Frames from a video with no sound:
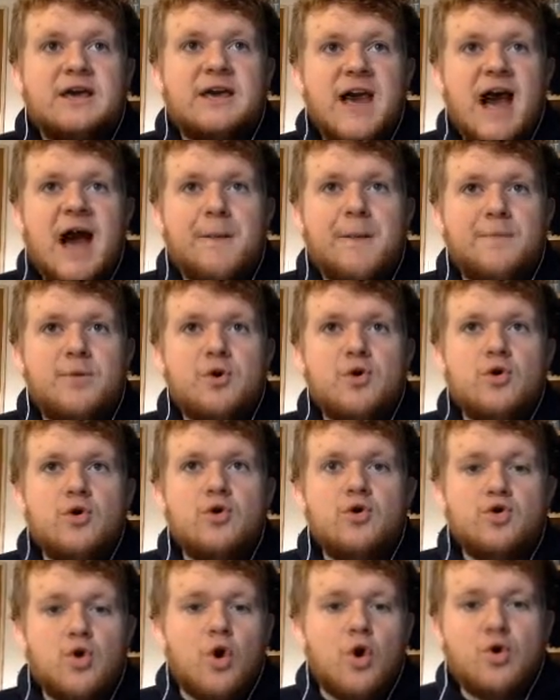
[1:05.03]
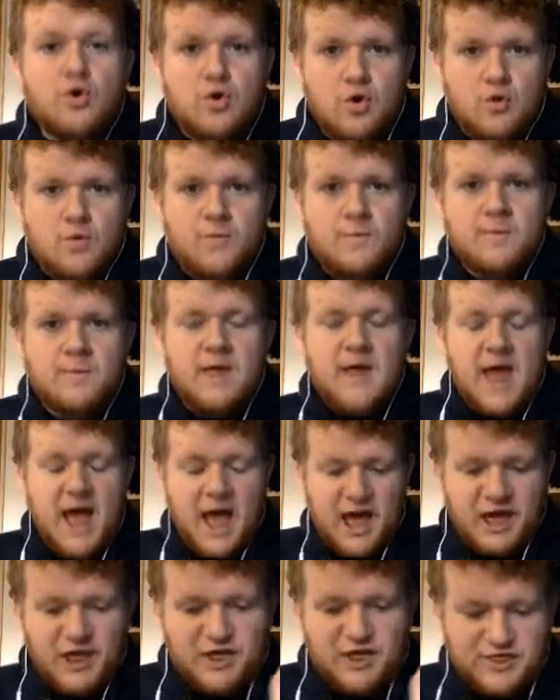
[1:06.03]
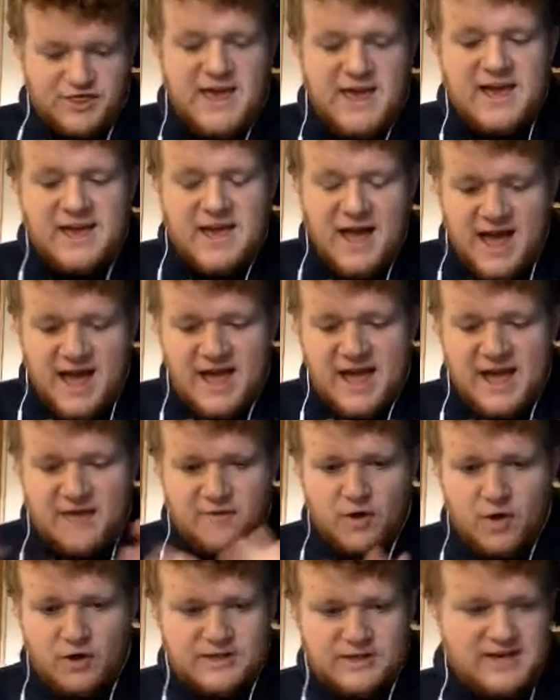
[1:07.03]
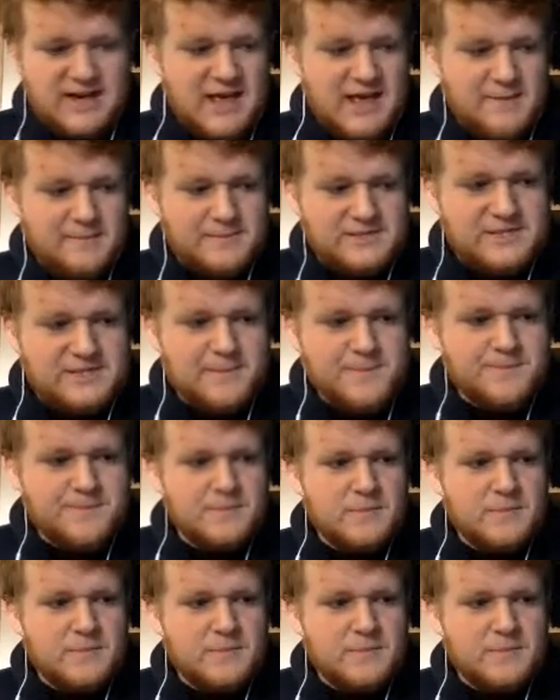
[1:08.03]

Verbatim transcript: Tapu Koko. I think I have all the names.